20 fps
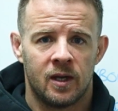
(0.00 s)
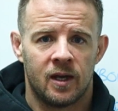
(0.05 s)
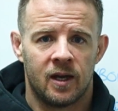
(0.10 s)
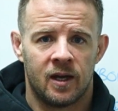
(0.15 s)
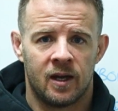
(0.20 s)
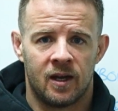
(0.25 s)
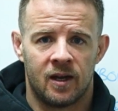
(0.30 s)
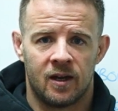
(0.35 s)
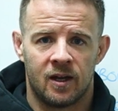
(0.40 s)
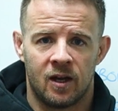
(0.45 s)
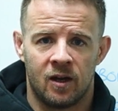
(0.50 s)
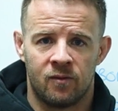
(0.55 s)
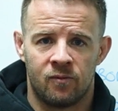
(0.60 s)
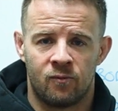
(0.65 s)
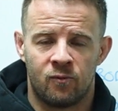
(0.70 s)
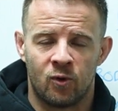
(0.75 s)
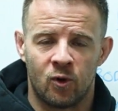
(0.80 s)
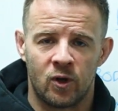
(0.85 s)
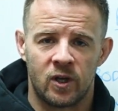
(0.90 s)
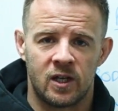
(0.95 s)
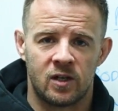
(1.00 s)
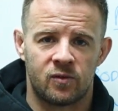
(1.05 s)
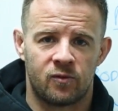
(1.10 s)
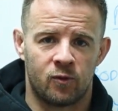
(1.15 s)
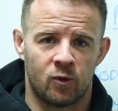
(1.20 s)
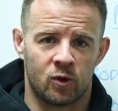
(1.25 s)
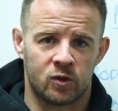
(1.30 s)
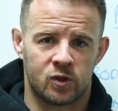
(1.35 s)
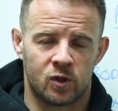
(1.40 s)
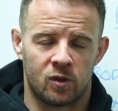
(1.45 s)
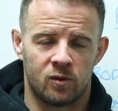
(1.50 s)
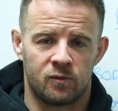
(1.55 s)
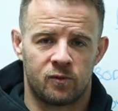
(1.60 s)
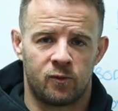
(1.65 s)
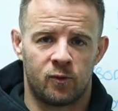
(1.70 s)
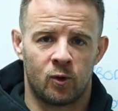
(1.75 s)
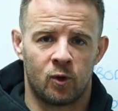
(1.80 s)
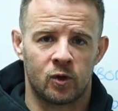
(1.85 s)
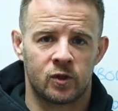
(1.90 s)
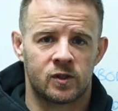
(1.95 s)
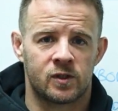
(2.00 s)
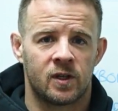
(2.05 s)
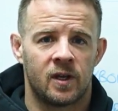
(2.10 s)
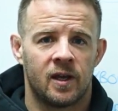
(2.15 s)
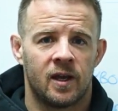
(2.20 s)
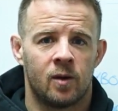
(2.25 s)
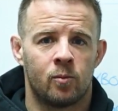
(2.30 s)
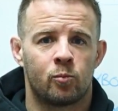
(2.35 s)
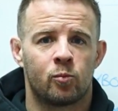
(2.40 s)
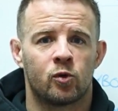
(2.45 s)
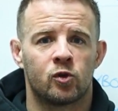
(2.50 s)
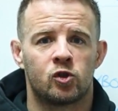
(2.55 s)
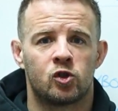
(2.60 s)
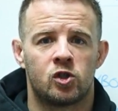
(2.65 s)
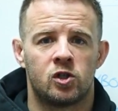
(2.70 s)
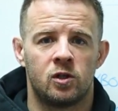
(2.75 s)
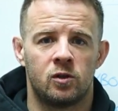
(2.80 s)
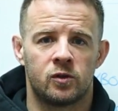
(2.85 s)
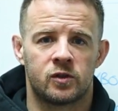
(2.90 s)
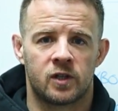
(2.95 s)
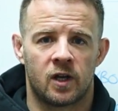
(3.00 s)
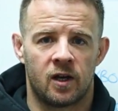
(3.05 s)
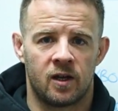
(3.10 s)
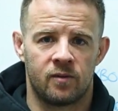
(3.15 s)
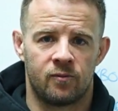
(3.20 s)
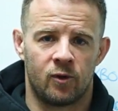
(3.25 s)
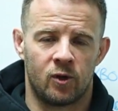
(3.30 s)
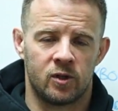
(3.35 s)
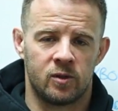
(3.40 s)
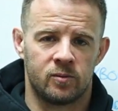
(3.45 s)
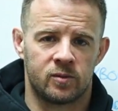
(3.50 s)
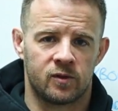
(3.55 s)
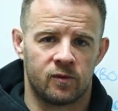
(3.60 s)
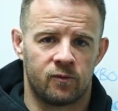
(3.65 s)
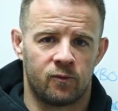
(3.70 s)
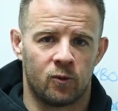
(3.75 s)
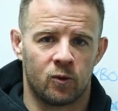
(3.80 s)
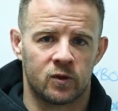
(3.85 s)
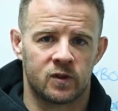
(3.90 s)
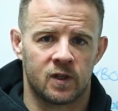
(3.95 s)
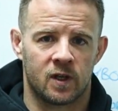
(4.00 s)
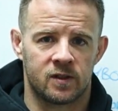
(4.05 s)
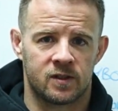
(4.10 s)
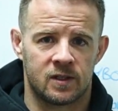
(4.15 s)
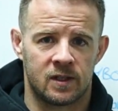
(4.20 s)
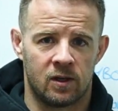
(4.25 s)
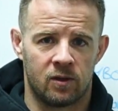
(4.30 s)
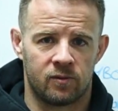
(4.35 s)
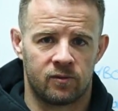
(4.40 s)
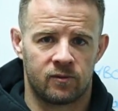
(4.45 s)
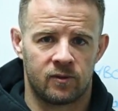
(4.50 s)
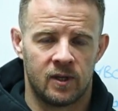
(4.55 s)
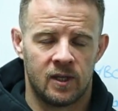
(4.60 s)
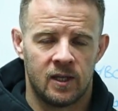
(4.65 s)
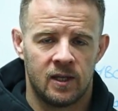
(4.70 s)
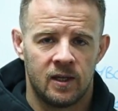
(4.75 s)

avoid force on force and produce high volumes of force ourselves.